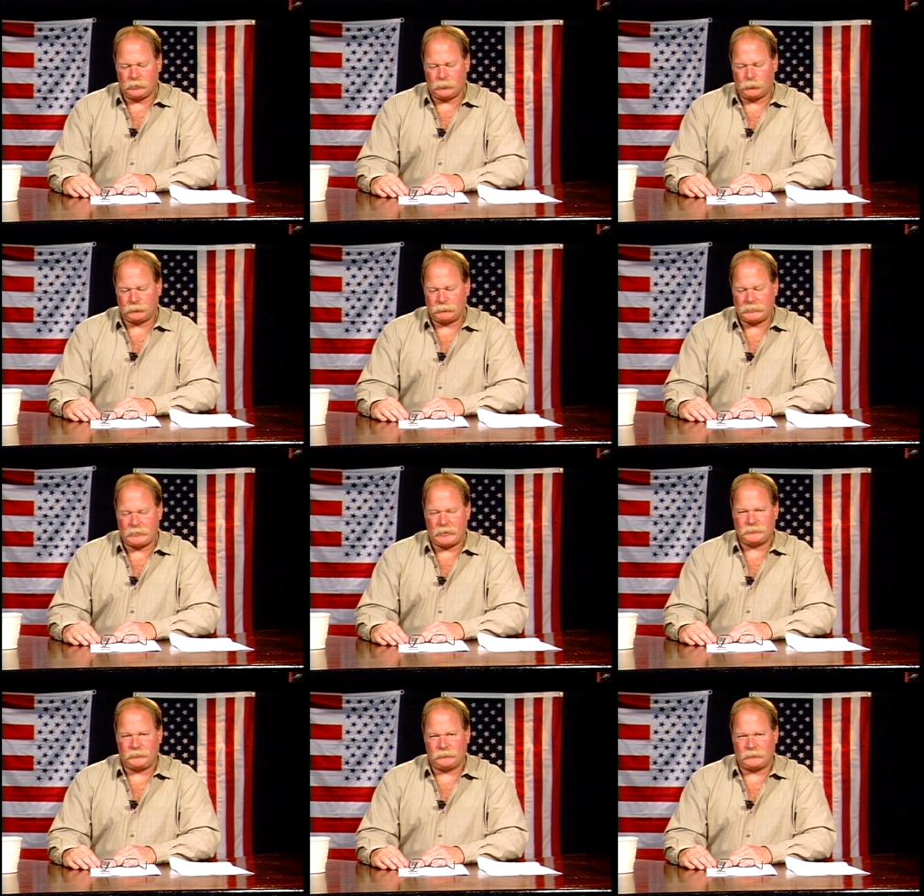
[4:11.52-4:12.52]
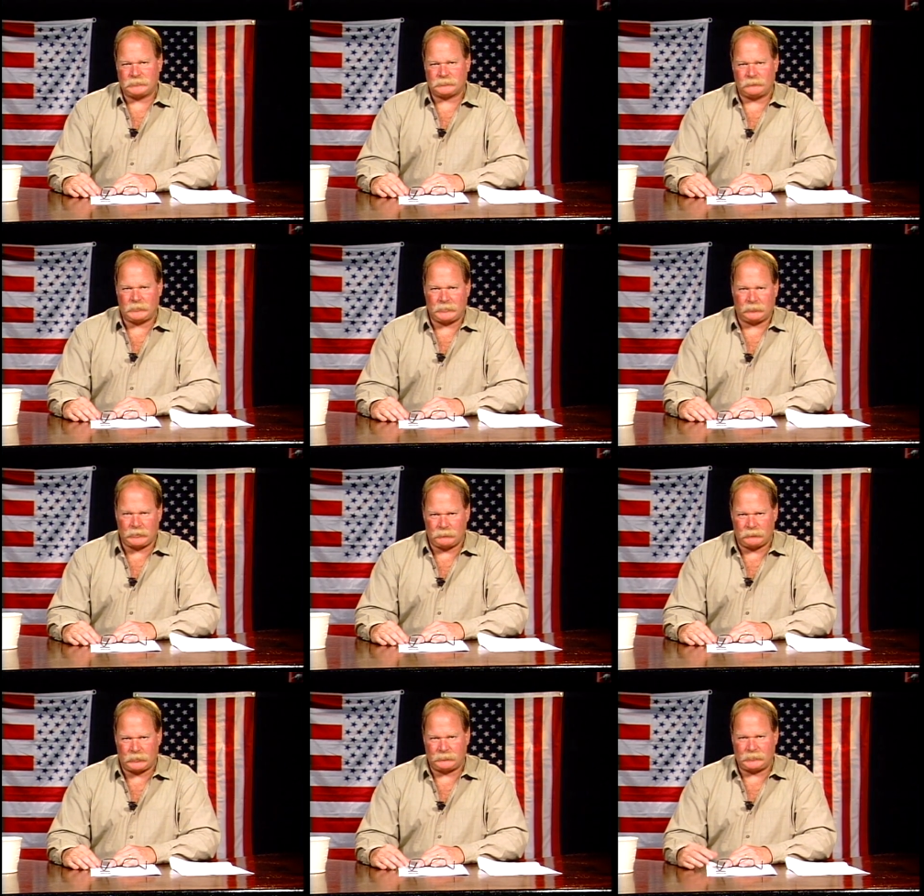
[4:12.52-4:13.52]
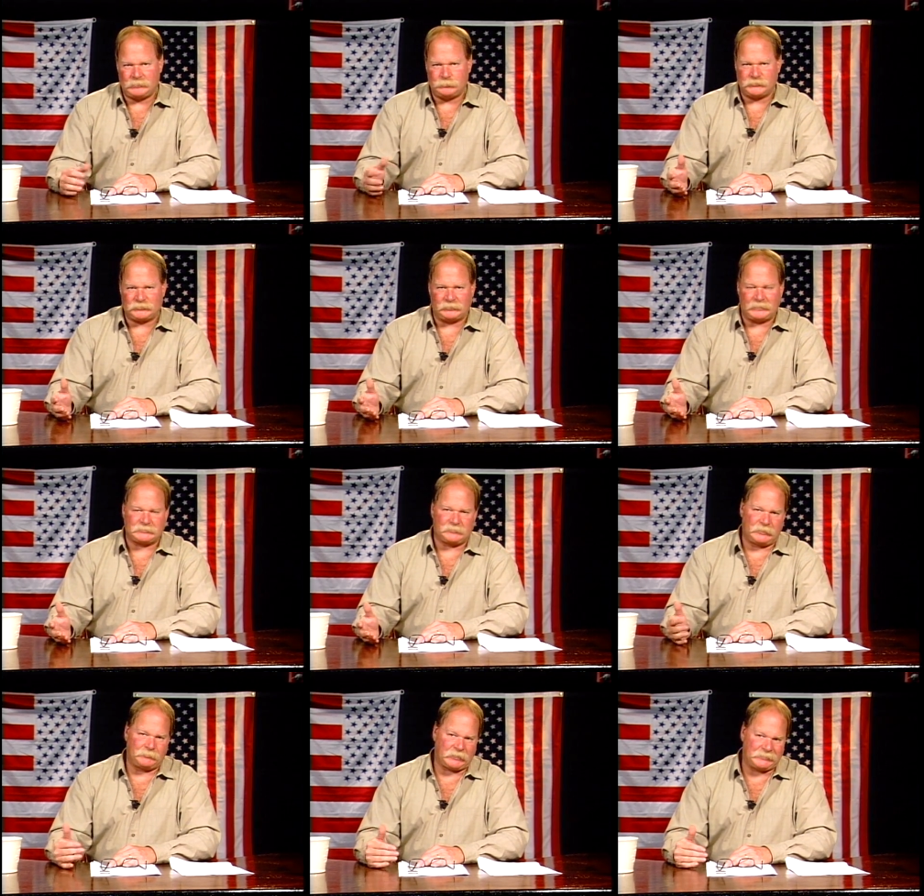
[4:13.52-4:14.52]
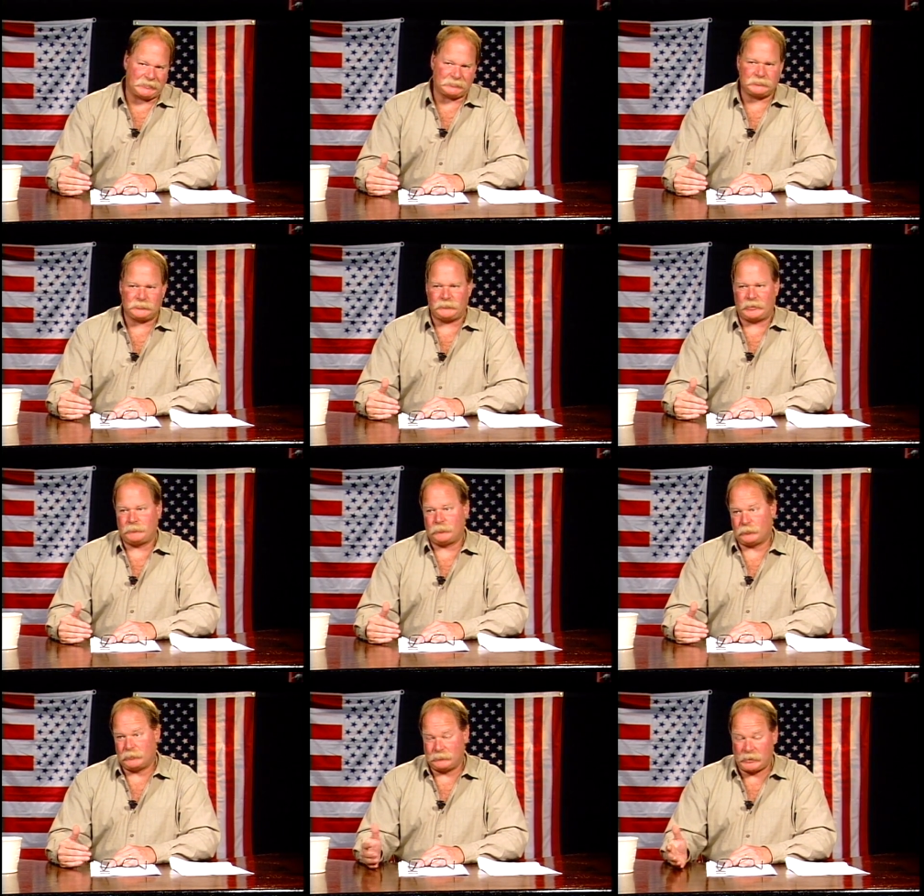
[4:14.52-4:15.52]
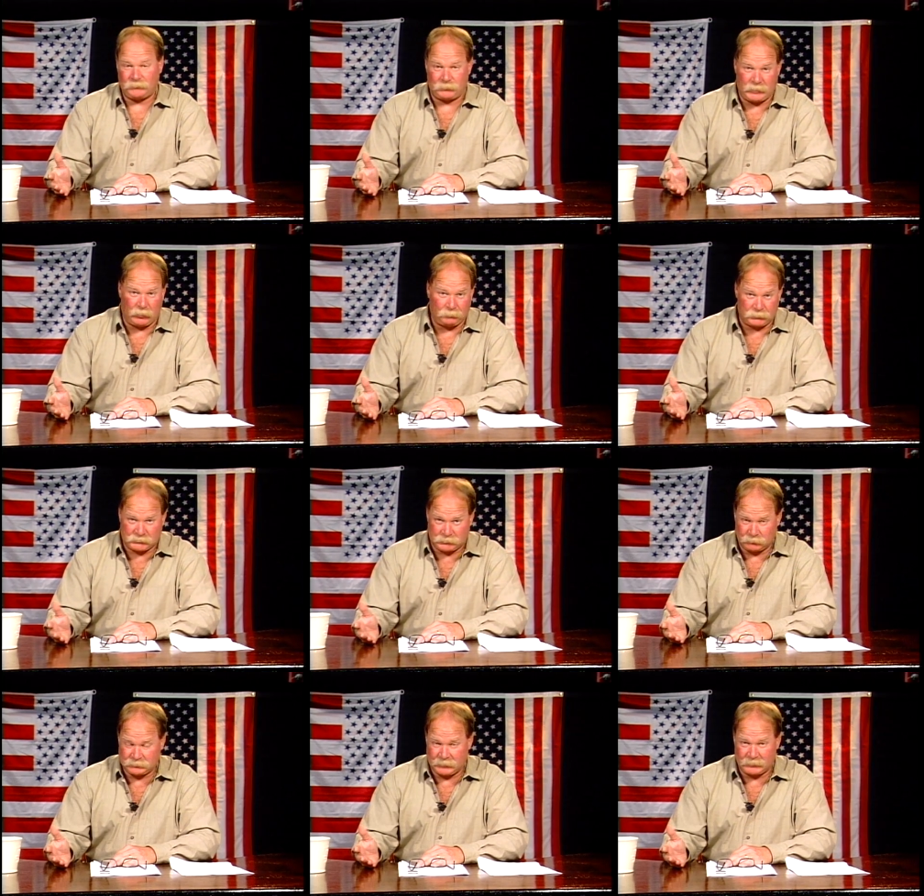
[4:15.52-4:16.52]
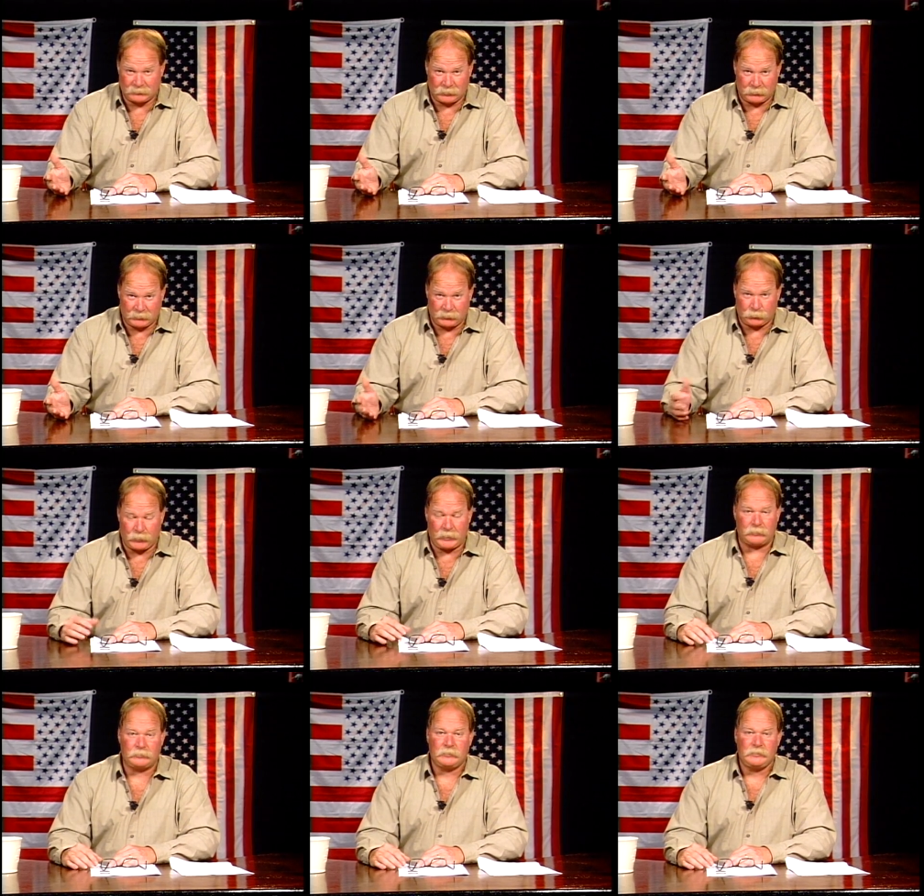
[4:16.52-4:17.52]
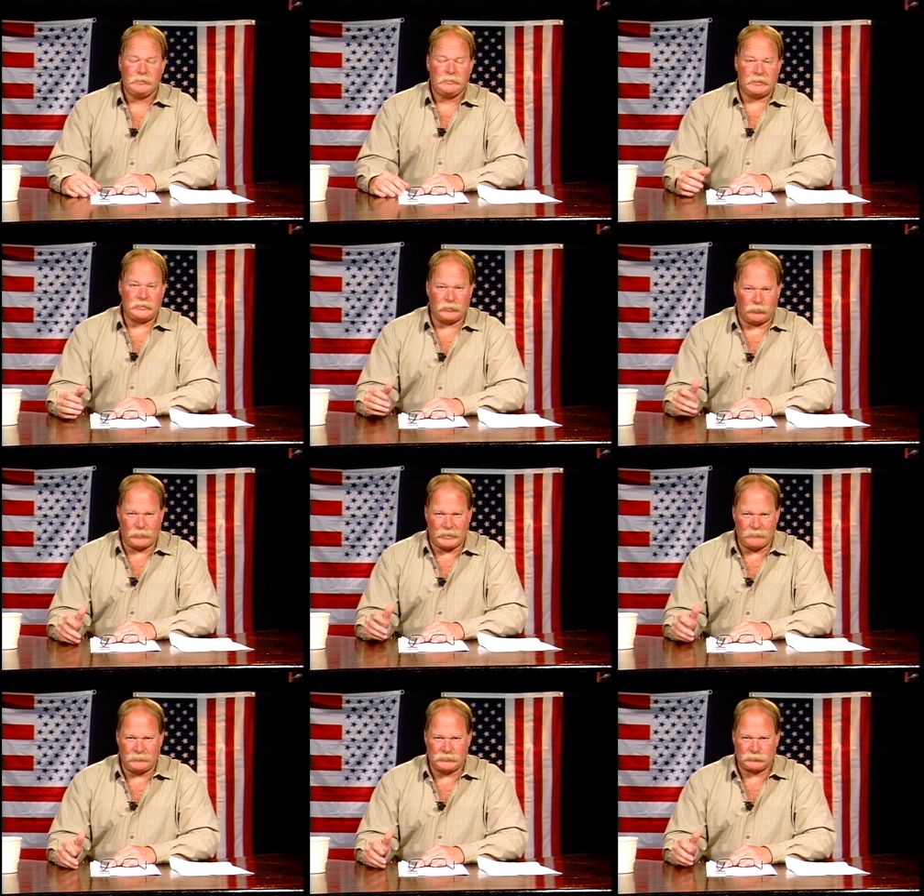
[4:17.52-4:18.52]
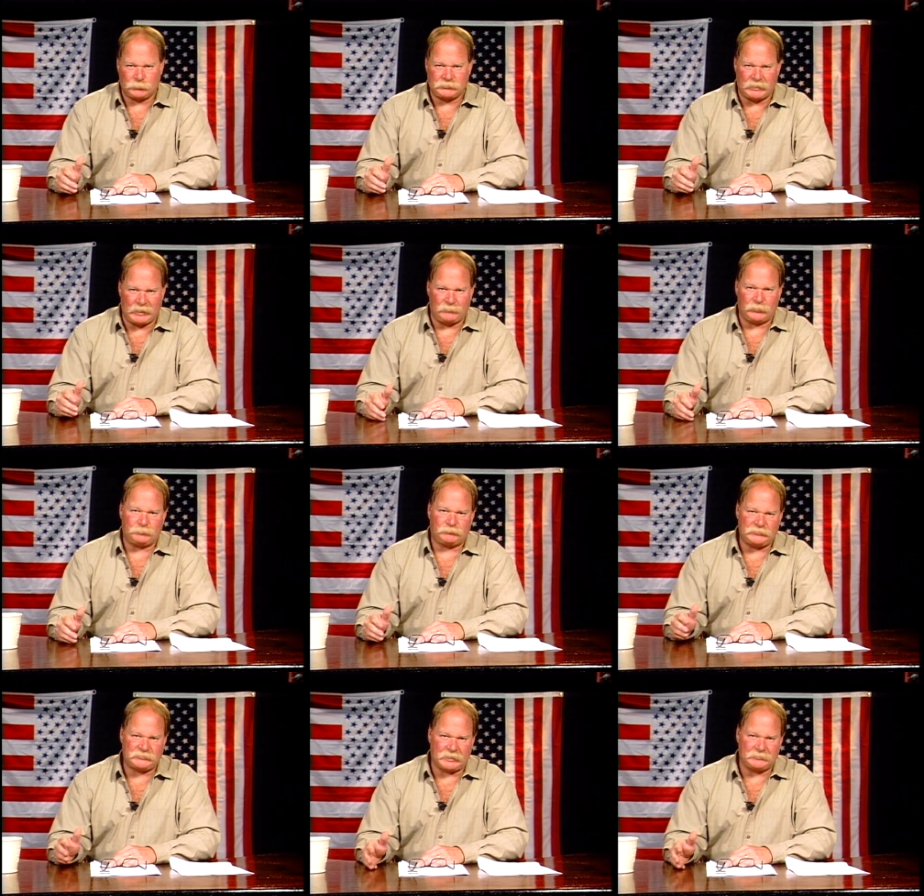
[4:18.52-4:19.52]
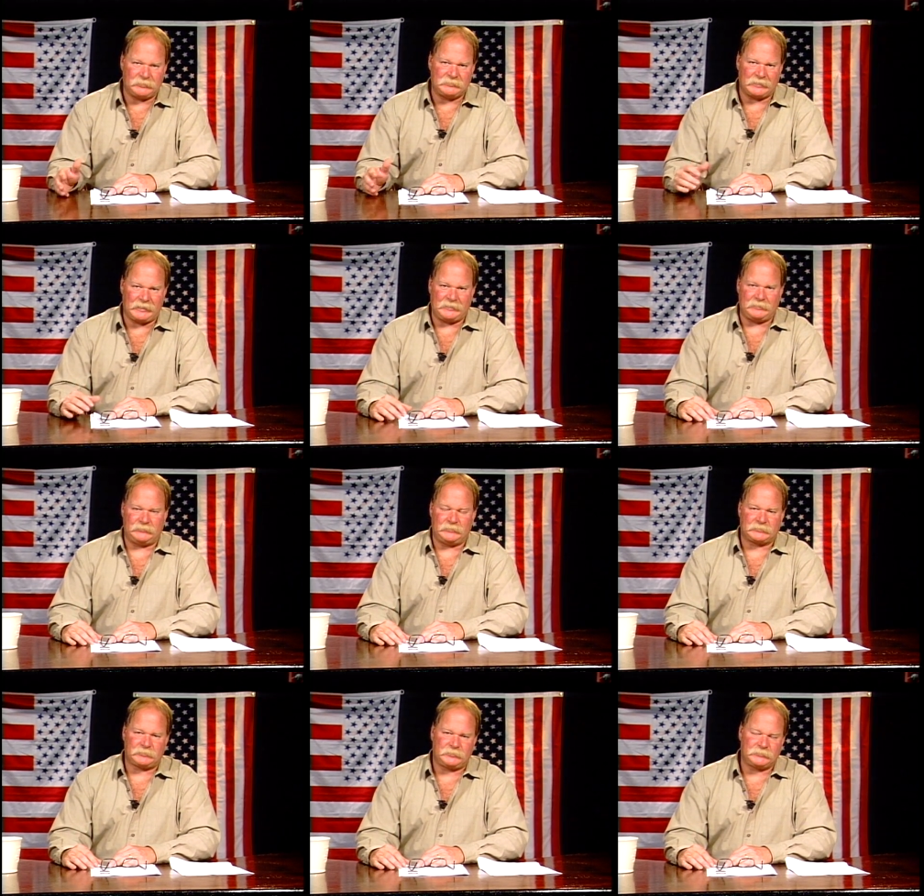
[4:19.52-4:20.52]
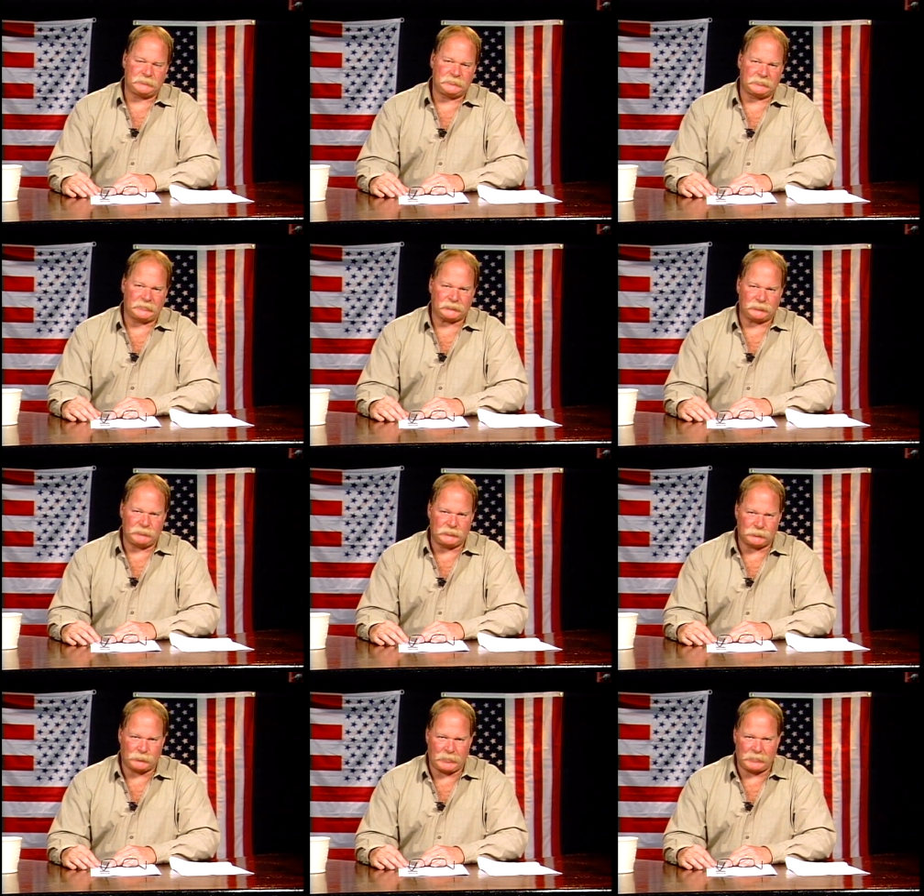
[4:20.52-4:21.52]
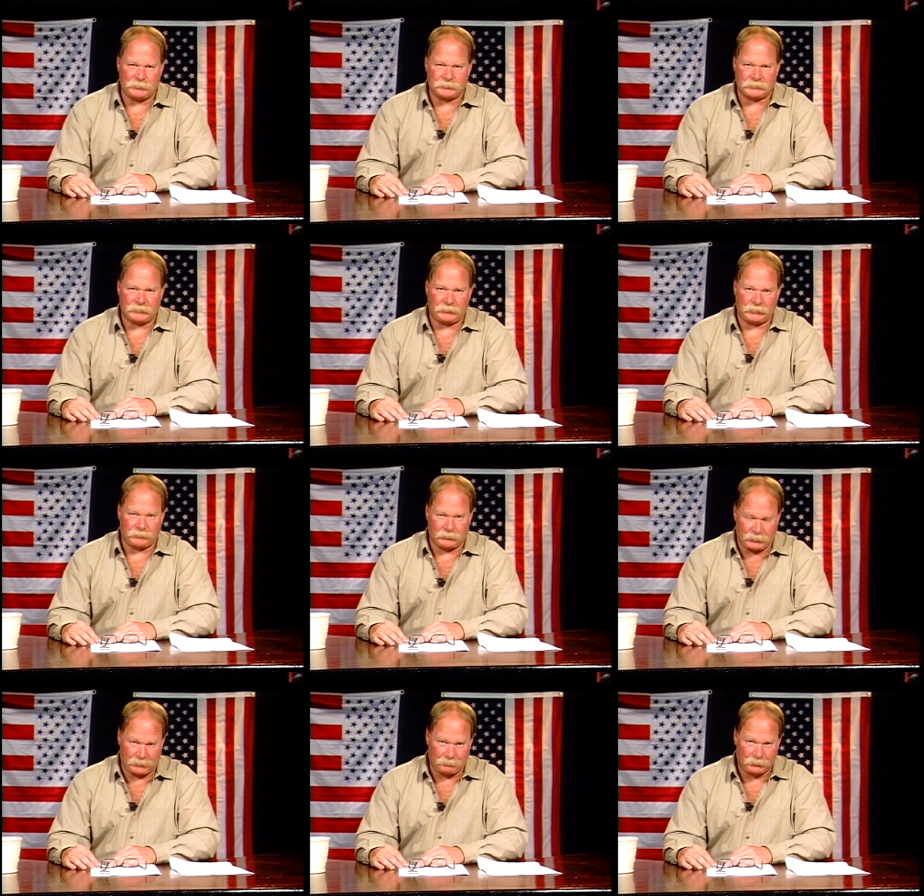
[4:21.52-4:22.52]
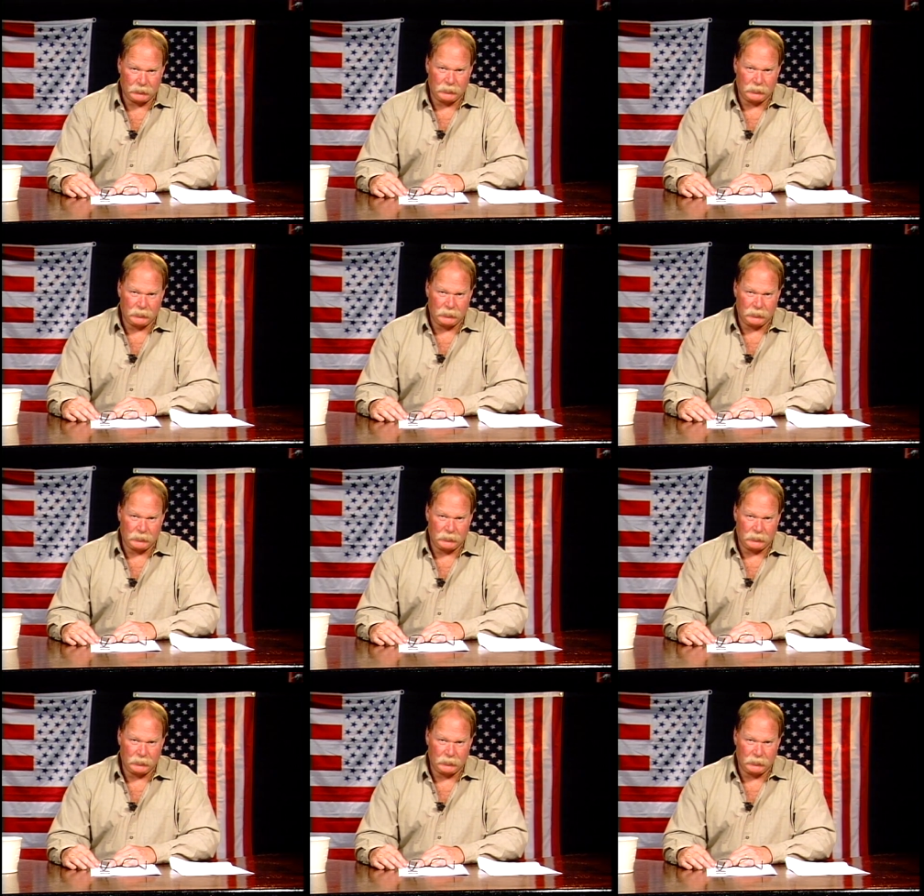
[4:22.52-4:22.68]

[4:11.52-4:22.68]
with regard to the events of 9/11, that he was linked to them, connected to them, had helped facilitate them in any way. And no evidence was ever presented to any of these countries, and that's the reason why he was never given up.